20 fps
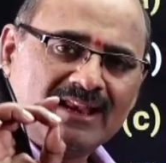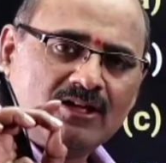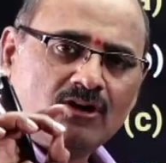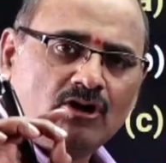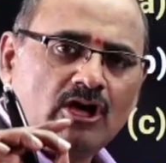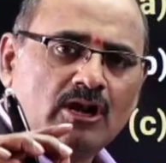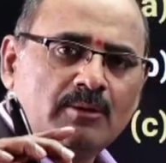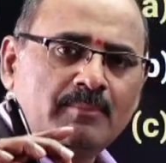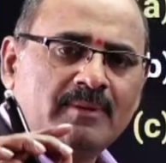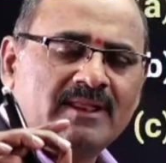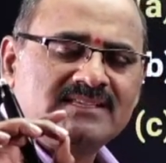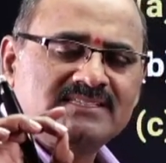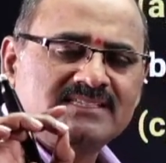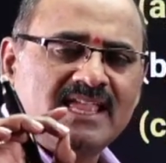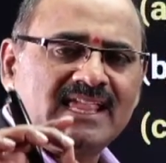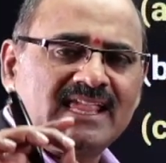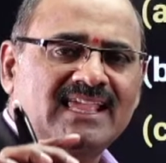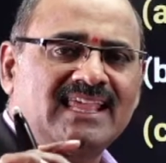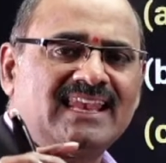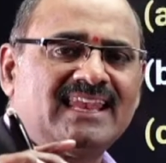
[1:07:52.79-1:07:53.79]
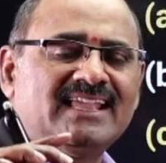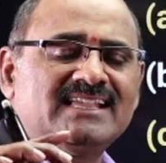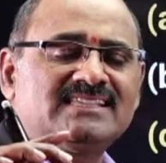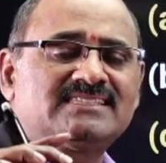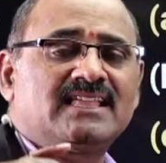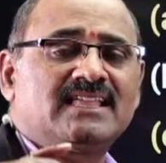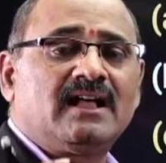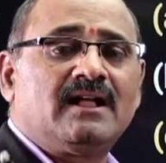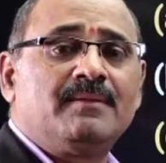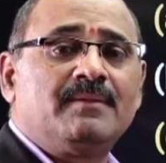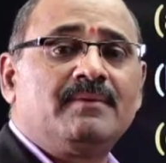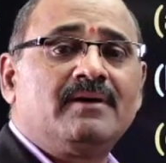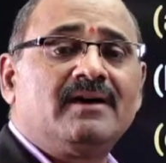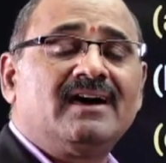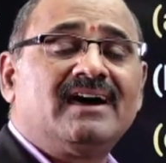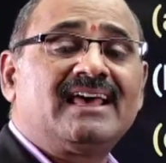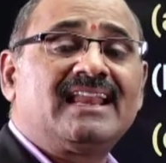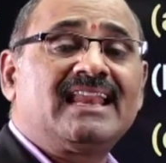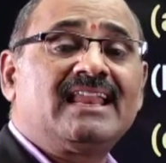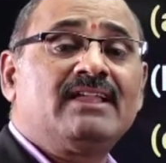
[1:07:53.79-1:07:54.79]
Coleman cycle is the
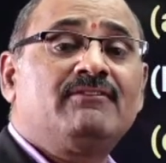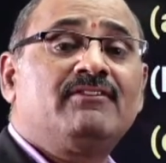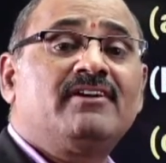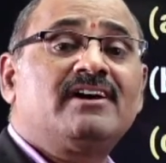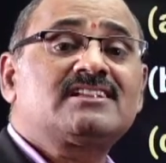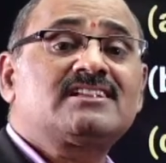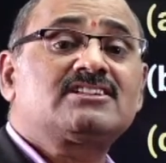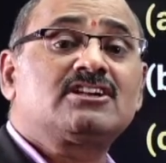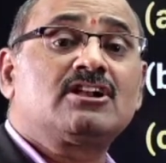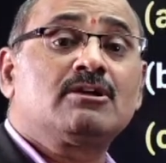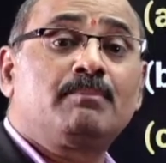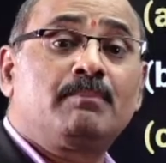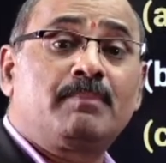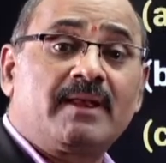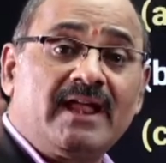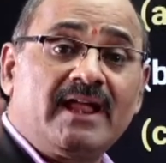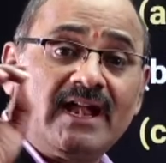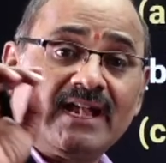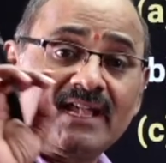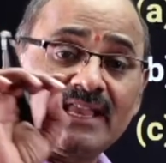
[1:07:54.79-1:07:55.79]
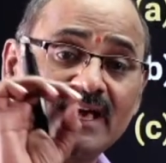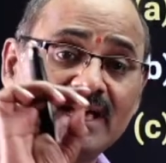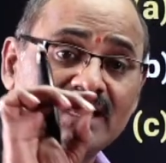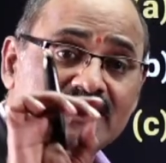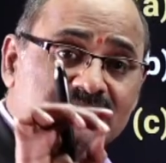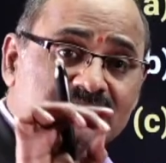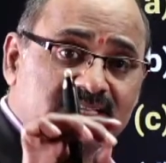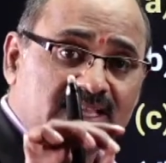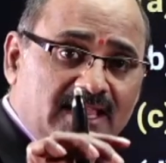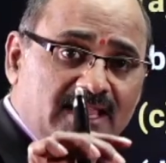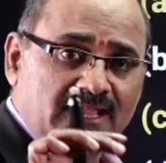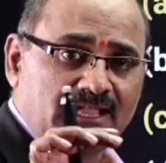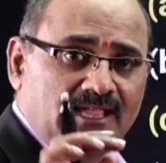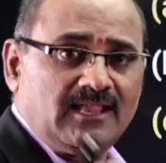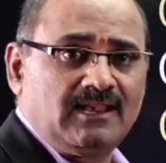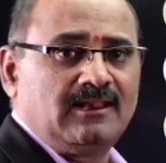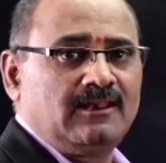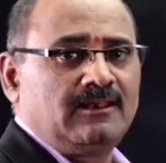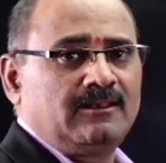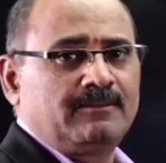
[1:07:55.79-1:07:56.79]
reversed Brayton
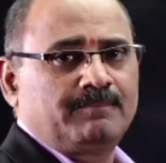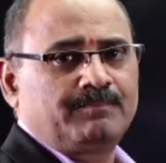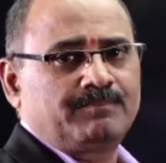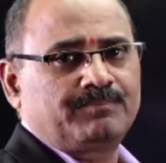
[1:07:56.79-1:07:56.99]
cycle.